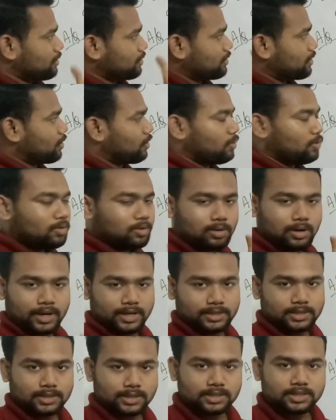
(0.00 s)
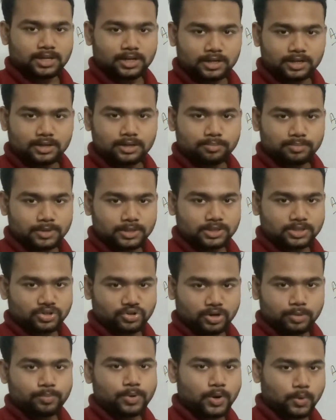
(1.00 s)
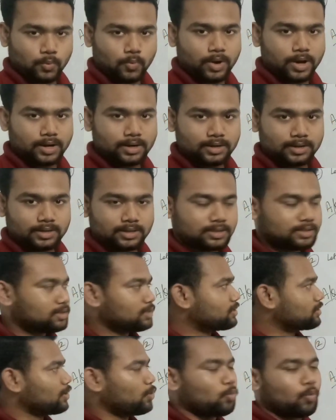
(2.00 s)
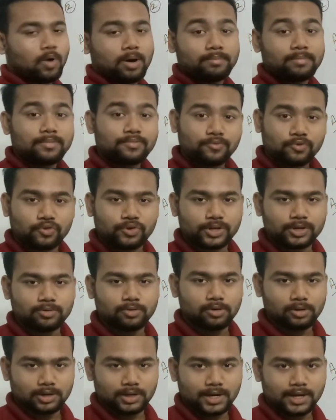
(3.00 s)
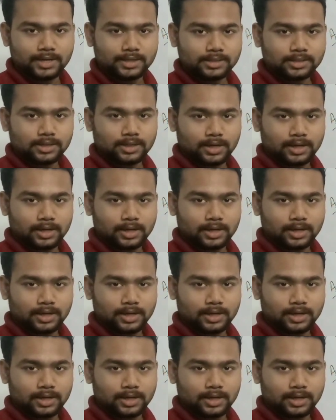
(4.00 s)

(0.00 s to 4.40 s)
The whole exercise means 3.1 is just a warm for you all guys.